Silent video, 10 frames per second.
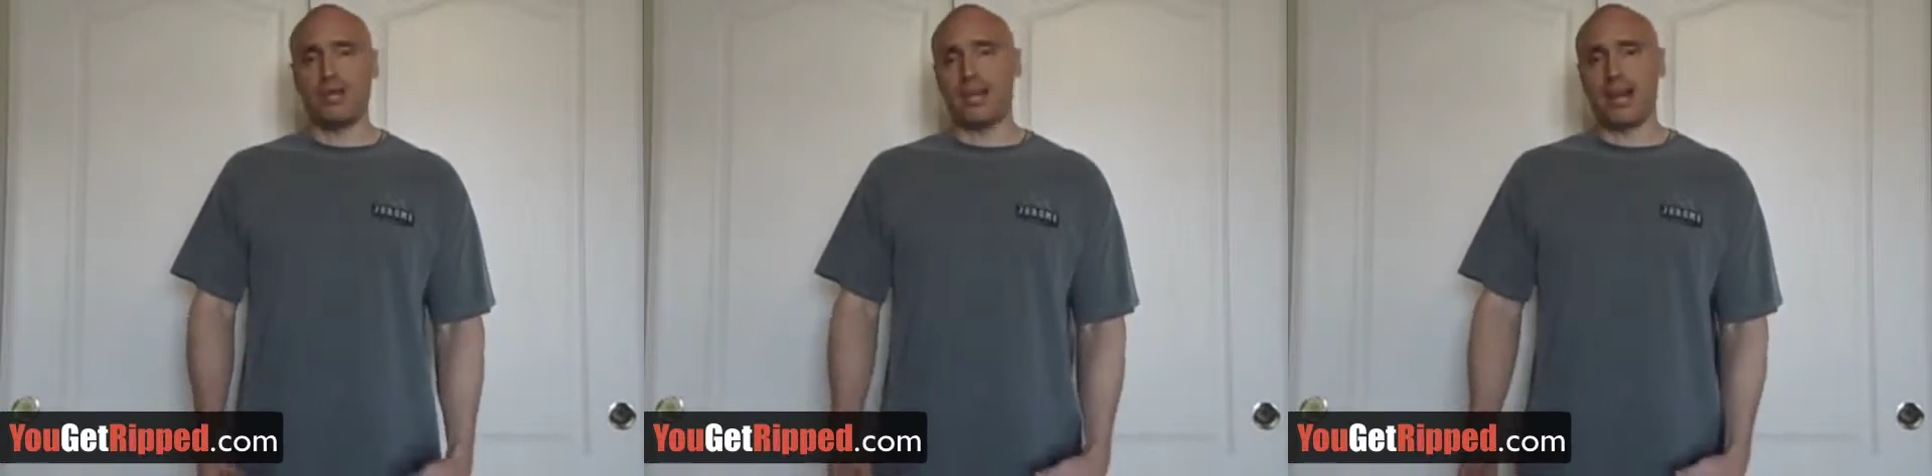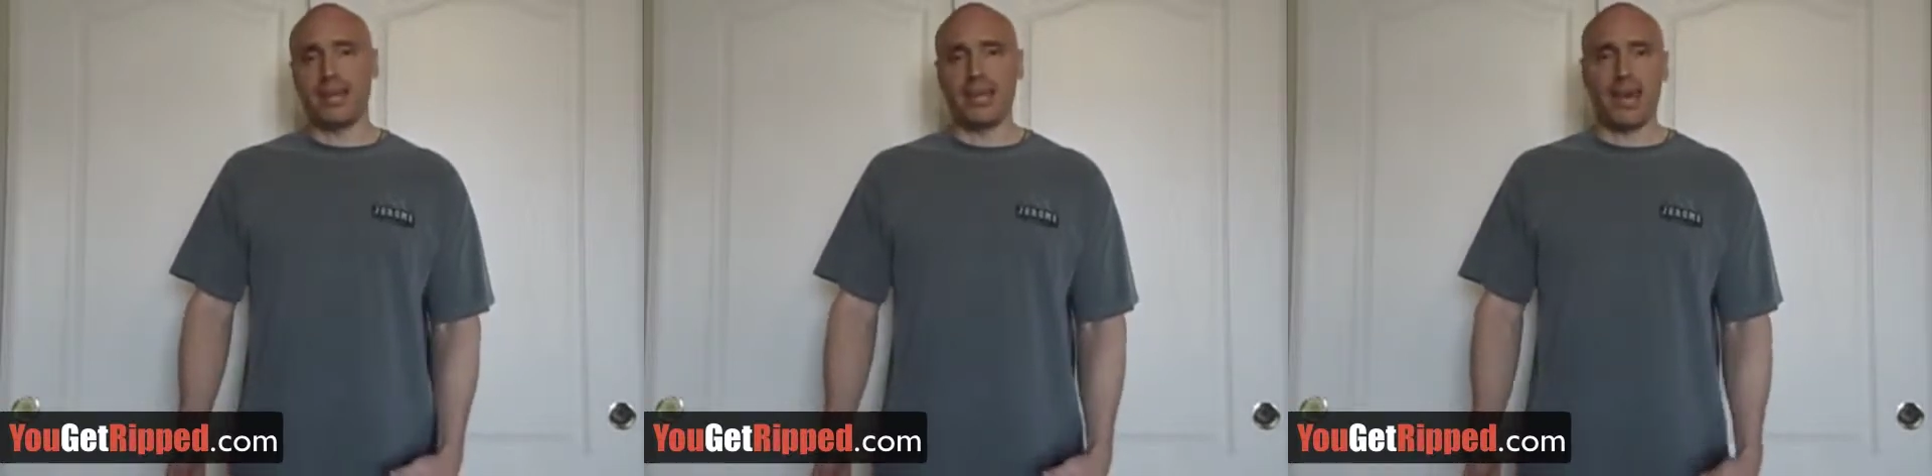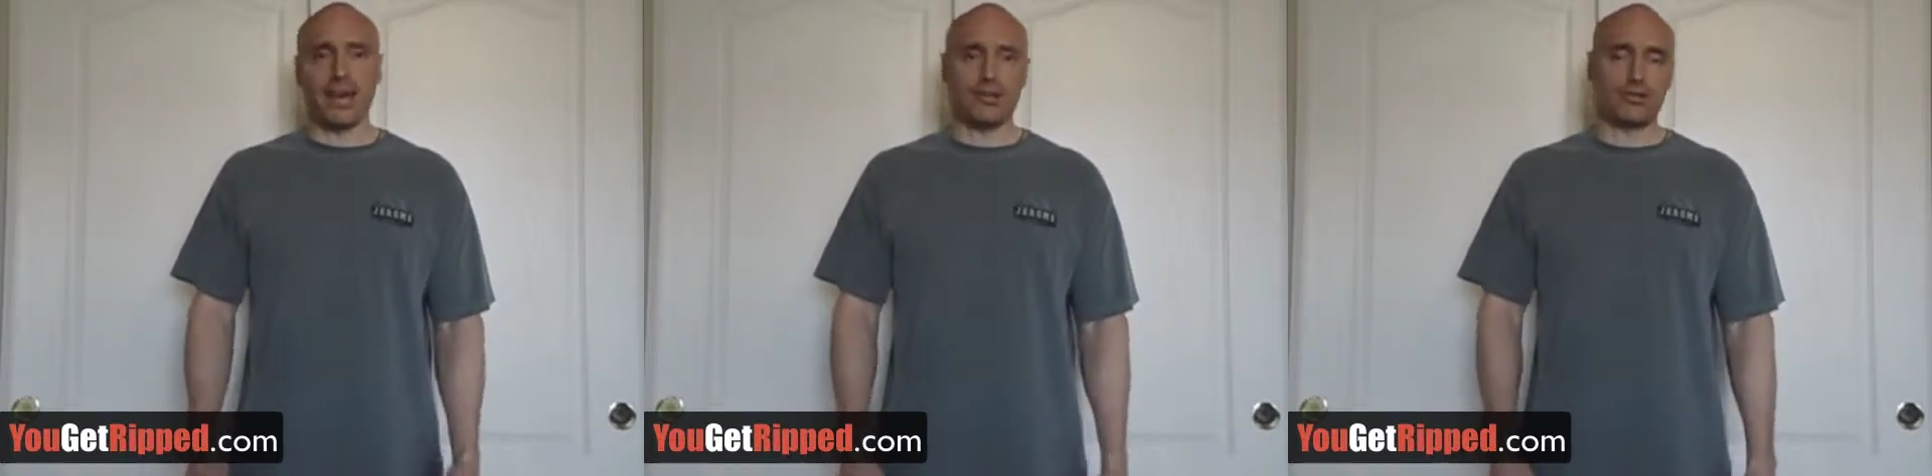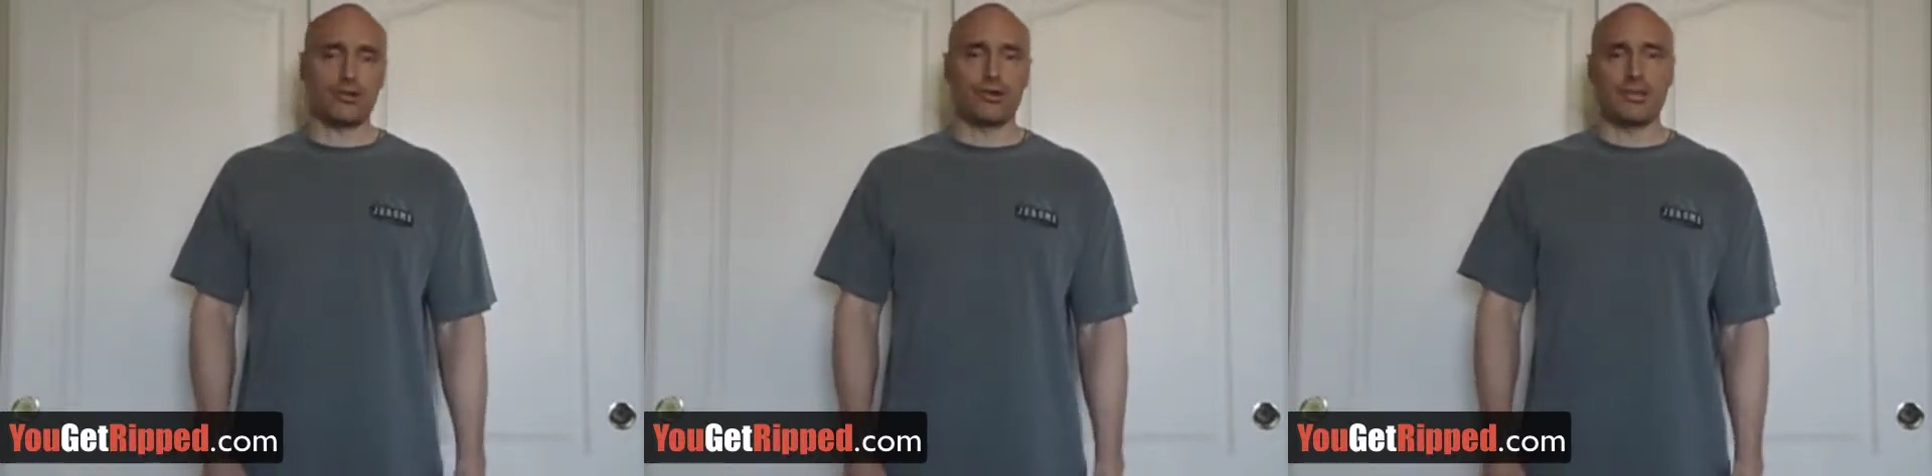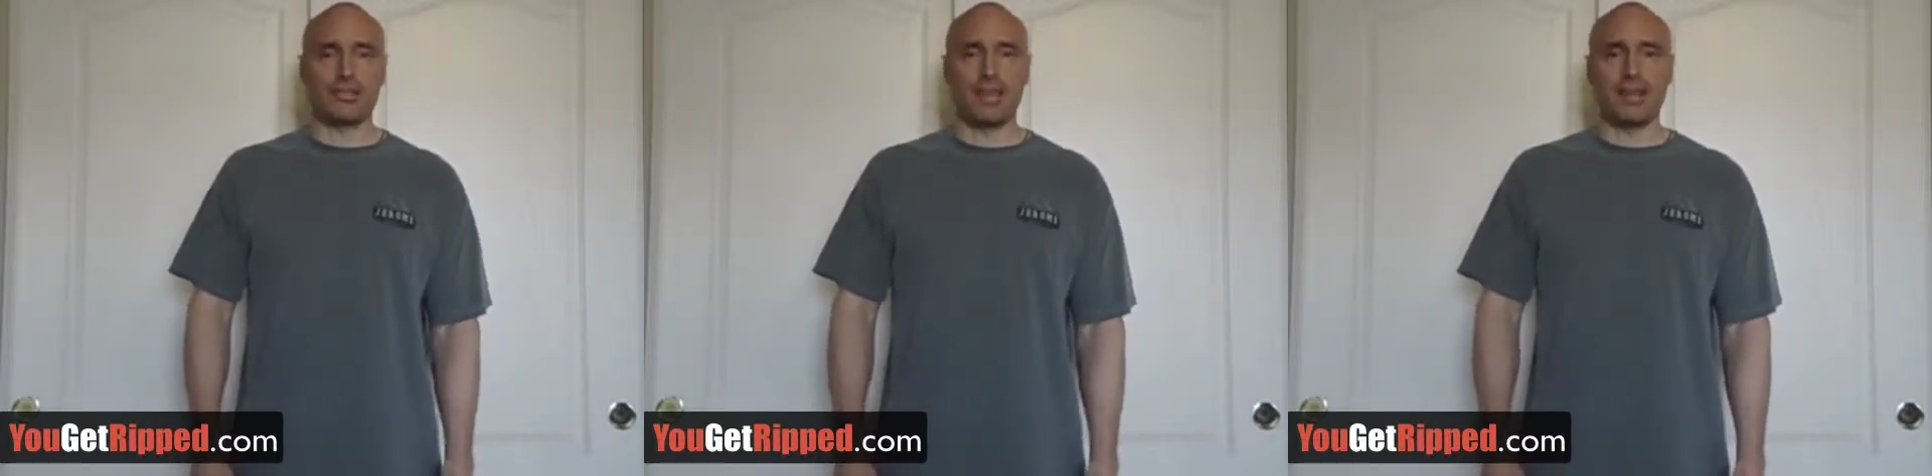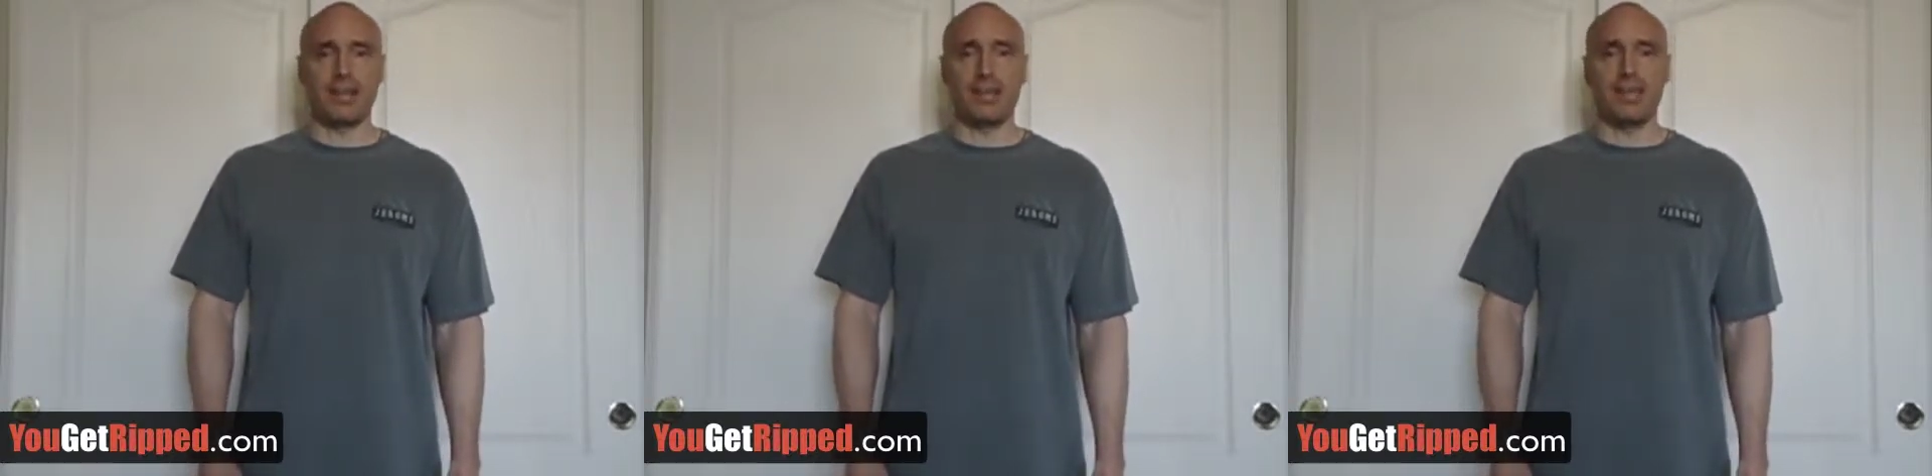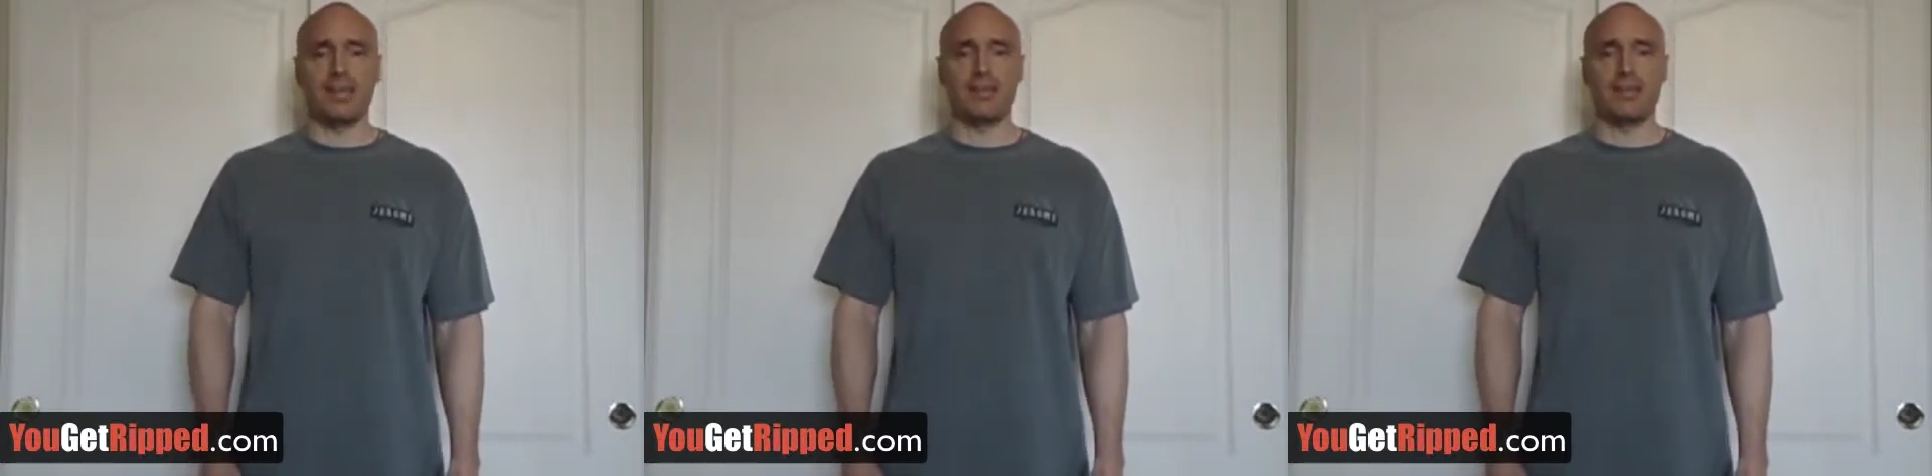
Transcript: P90X or Insanity